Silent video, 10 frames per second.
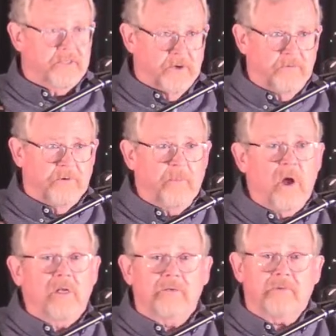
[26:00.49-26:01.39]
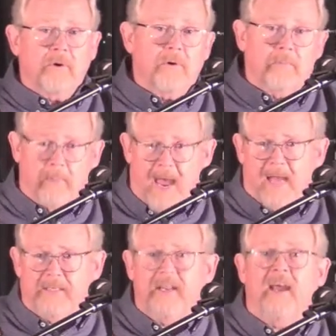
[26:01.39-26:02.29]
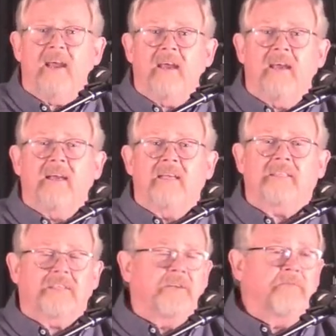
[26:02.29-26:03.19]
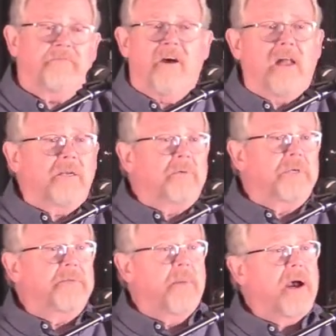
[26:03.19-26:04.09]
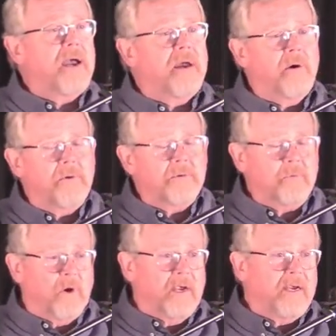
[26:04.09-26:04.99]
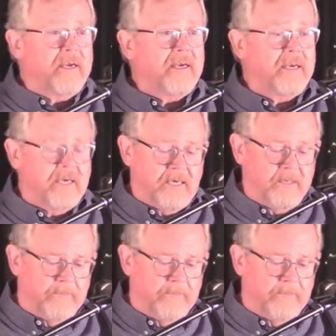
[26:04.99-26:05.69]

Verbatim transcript: Turn from all of your madness and follow in my own way.